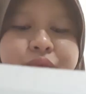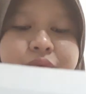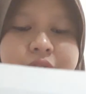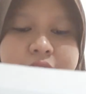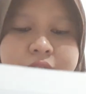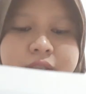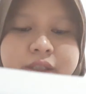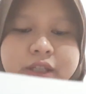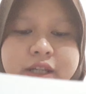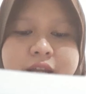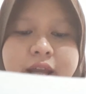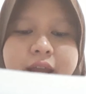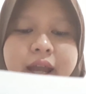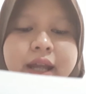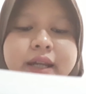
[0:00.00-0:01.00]
world,
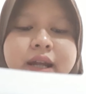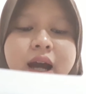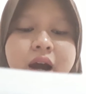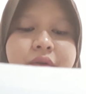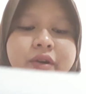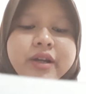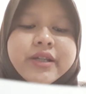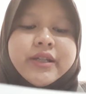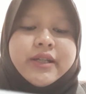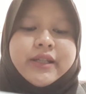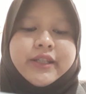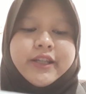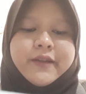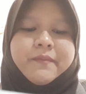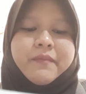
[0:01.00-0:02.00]
and our
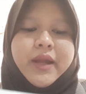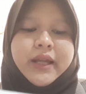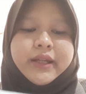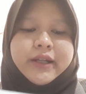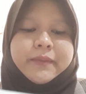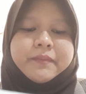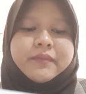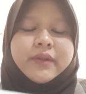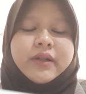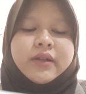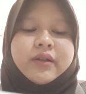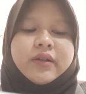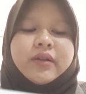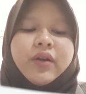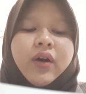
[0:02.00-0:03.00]
genetic makeup
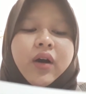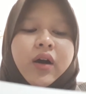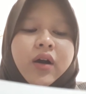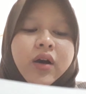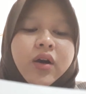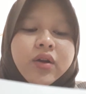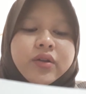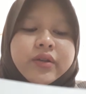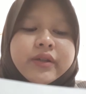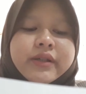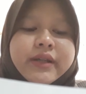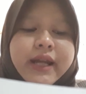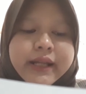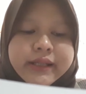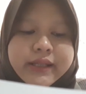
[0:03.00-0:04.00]
are all
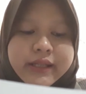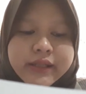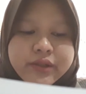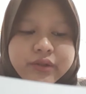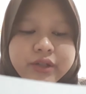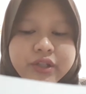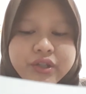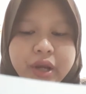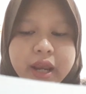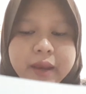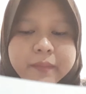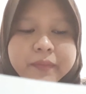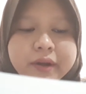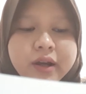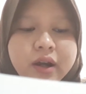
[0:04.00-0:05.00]
connected to the
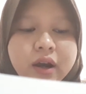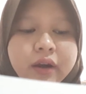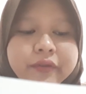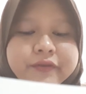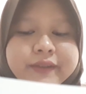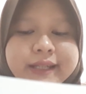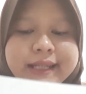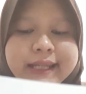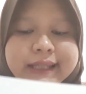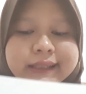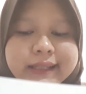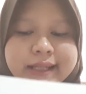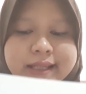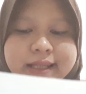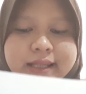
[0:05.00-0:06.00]
shape of the
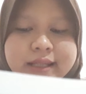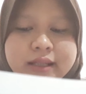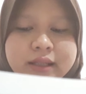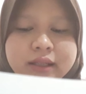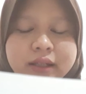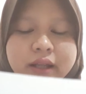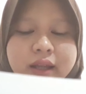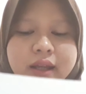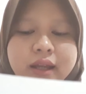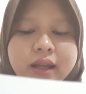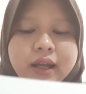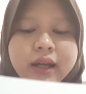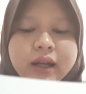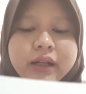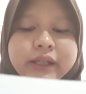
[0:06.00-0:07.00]
helix.
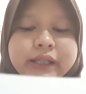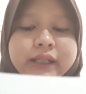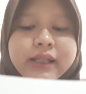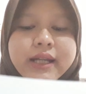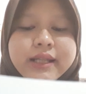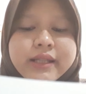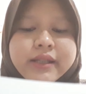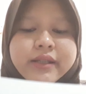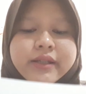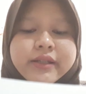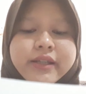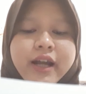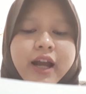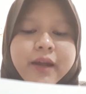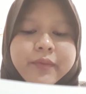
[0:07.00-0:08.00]
A helix is a
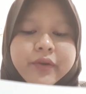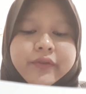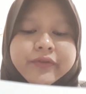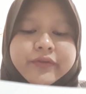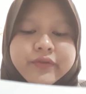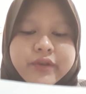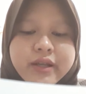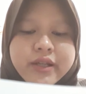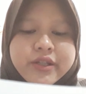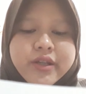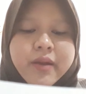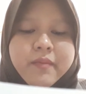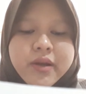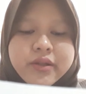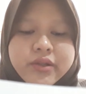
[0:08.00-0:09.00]
type of
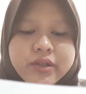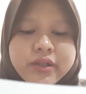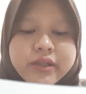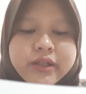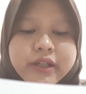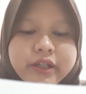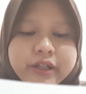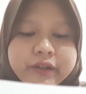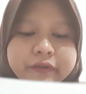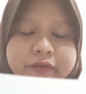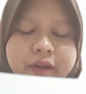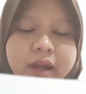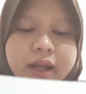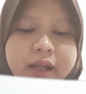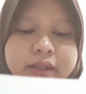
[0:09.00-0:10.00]
three-dimensional curve
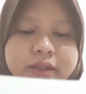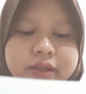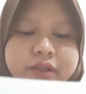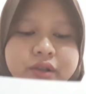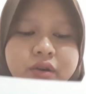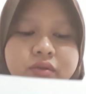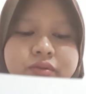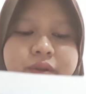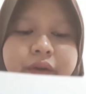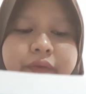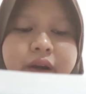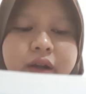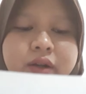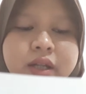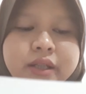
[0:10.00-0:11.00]
that goes
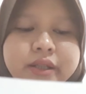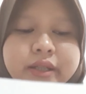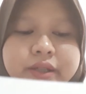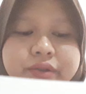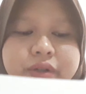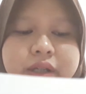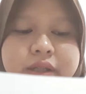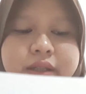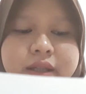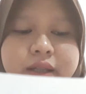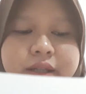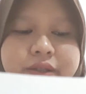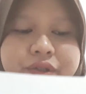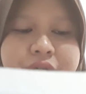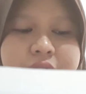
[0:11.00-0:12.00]
around a central
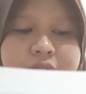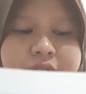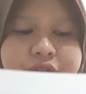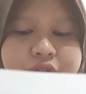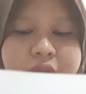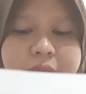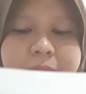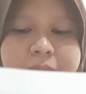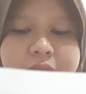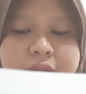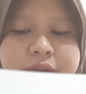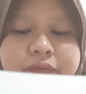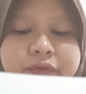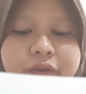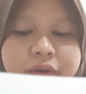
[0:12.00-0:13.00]
cylindrical shape in
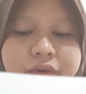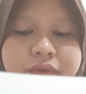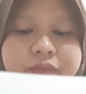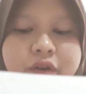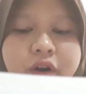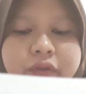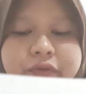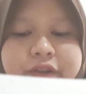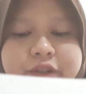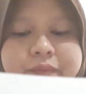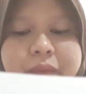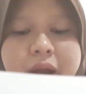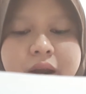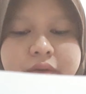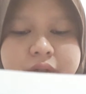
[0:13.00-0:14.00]
the form of a
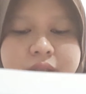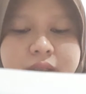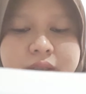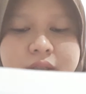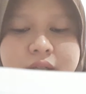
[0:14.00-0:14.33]
spiral,